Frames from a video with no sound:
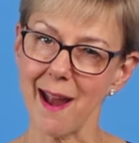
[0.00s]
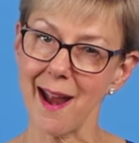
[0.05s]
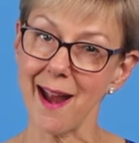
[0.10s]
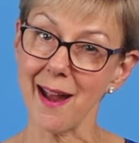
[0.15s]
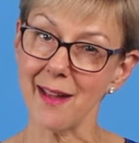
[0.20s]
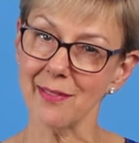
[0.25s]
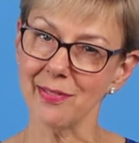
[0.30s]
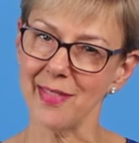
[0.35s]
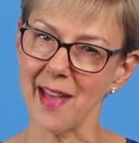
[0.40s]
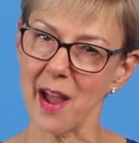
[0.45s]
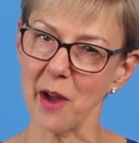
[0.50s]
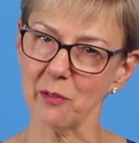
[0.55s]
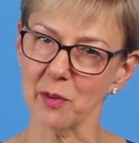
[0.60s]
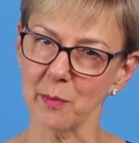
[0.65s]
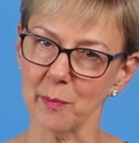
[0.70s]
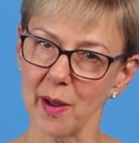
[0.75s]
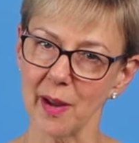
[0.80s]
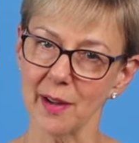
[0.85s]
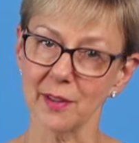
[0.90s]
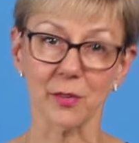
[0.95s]
and that
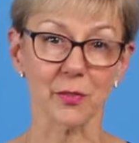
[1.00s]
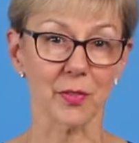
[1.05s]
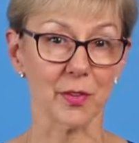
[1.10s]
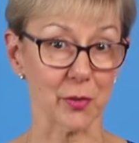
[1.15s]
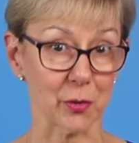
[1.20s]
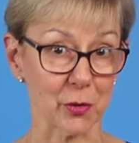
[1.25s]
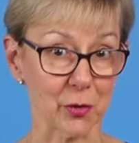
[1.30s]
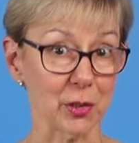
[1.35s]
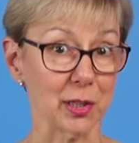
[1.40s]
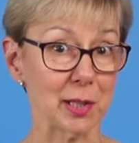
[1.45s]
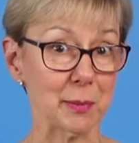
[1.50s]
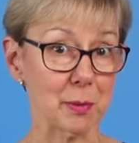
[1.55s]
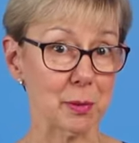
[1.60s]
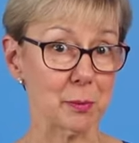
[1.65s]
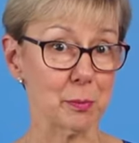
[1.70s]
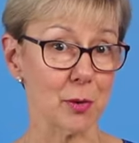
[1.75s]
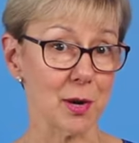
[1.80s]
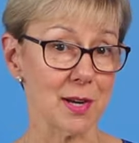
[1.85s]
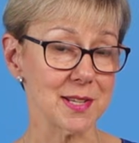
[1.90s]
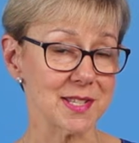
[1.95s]
reminder that early
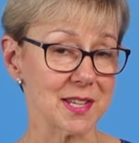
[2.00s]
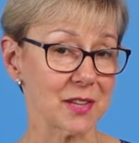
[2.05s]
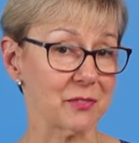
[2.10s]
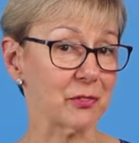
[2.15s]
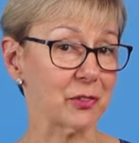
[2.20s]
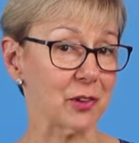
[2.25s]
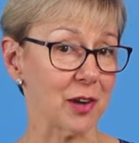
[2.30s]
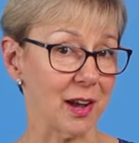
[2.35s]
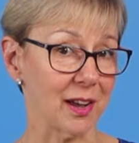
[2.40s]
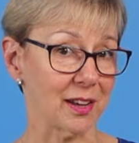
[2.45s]
bird pricing for